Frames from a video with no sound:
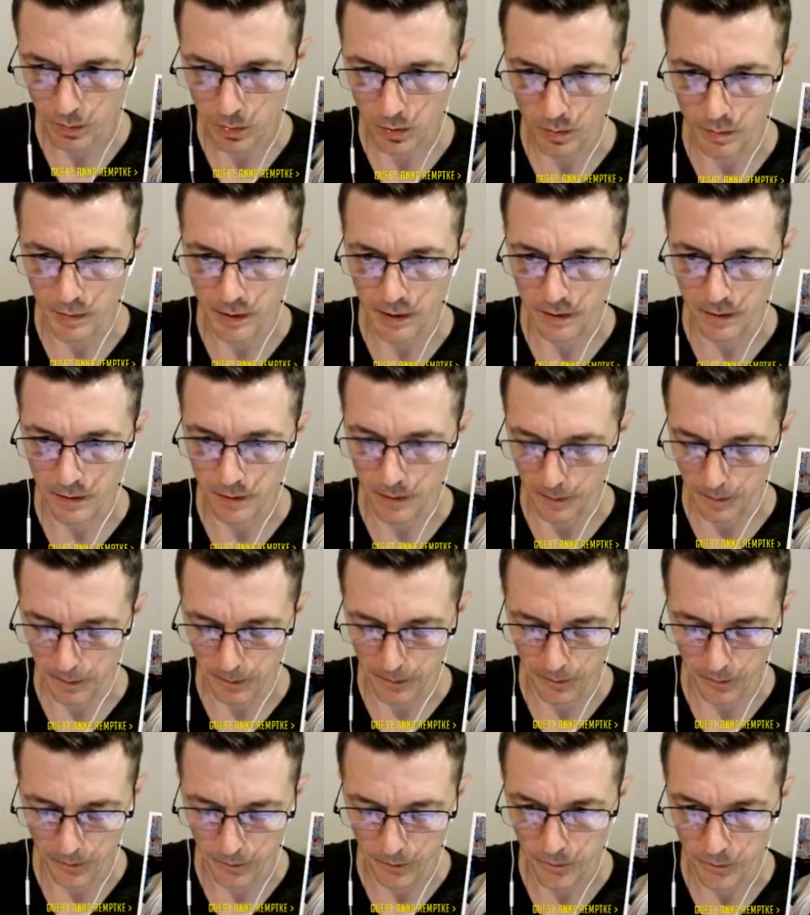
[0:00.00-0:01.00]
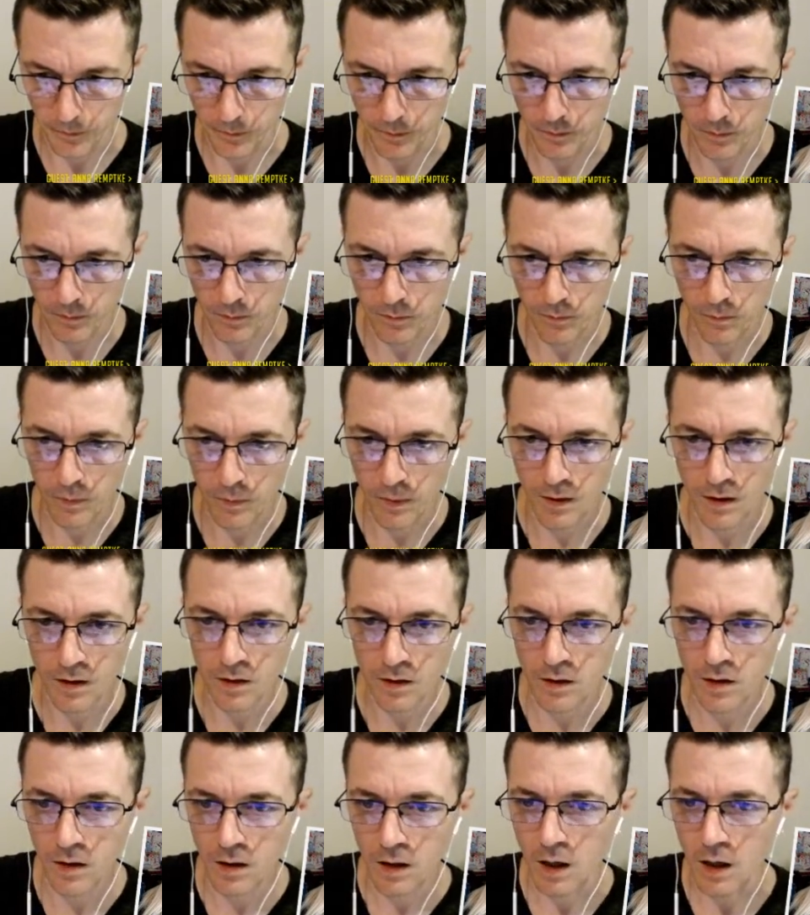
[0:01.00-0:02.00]
Back up.
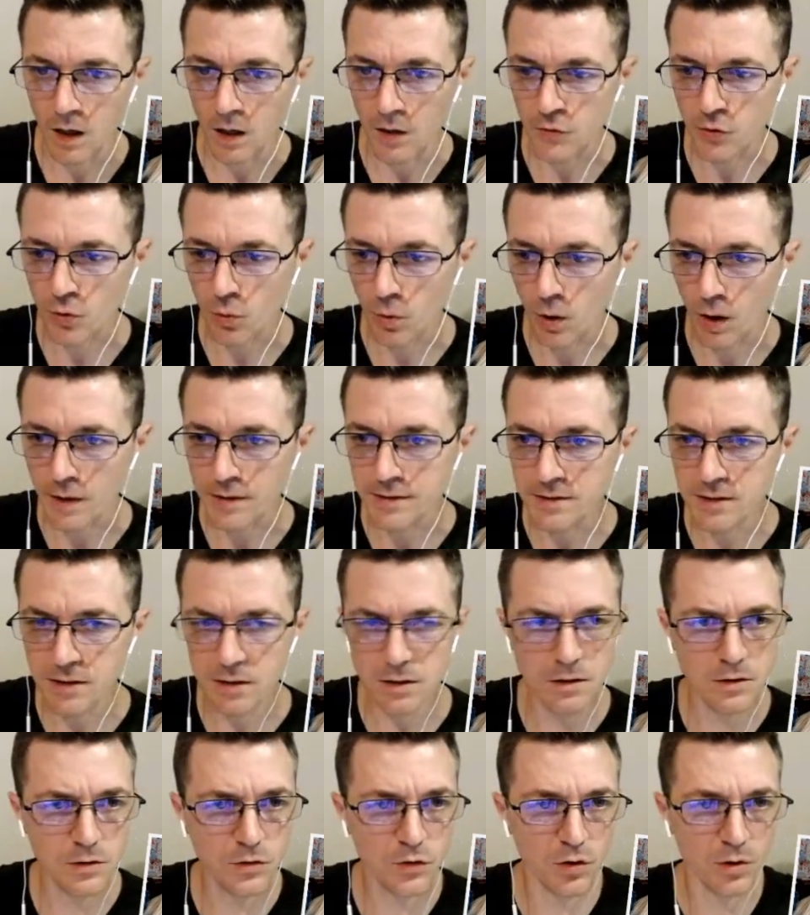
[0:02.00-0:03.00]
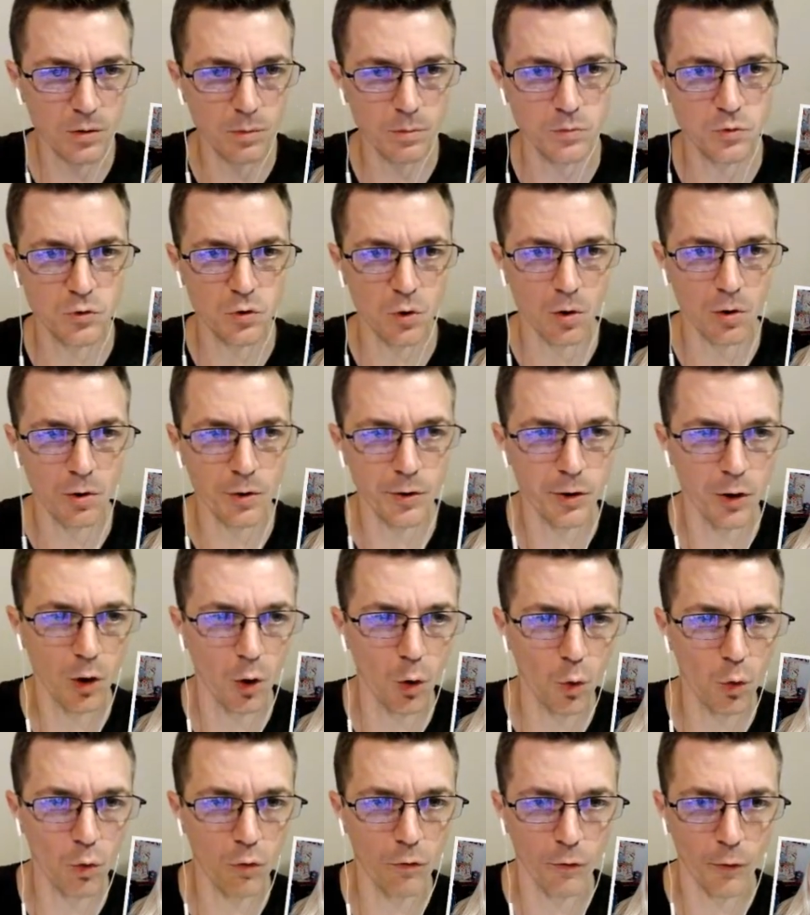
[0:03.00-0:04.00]
So I did some drawing
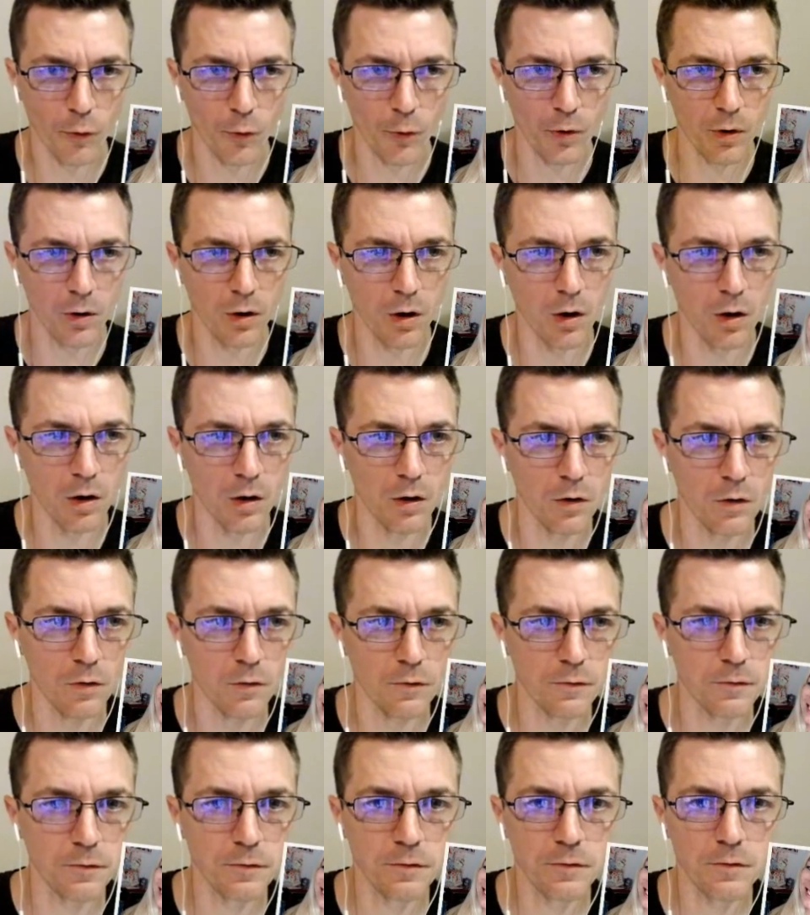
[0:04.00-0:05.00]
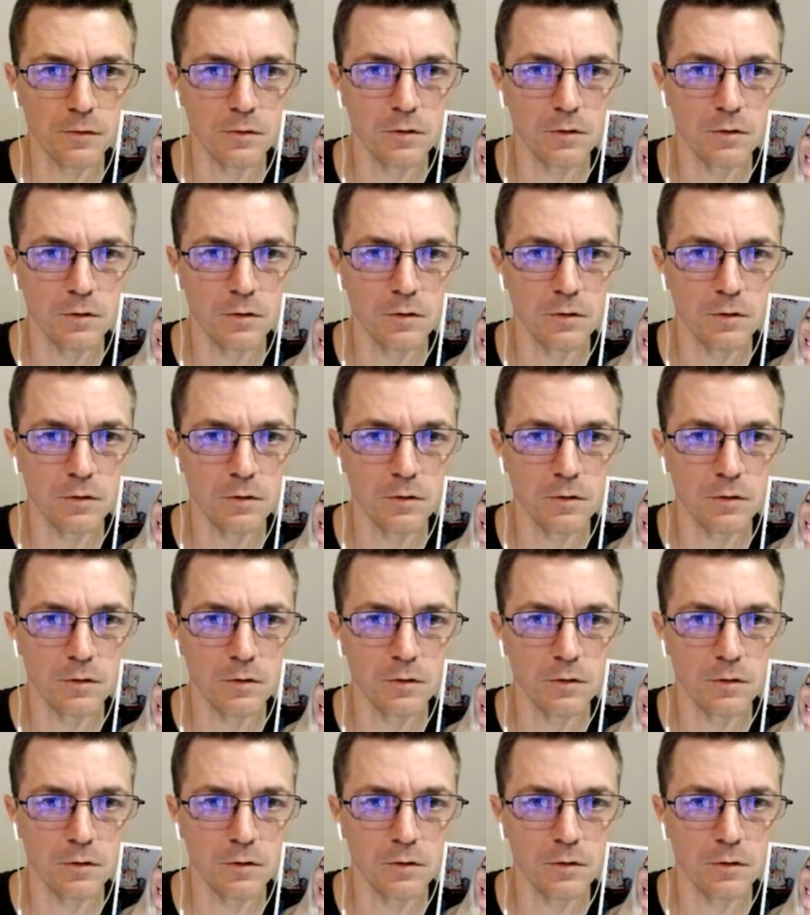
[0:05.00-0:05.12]
over of...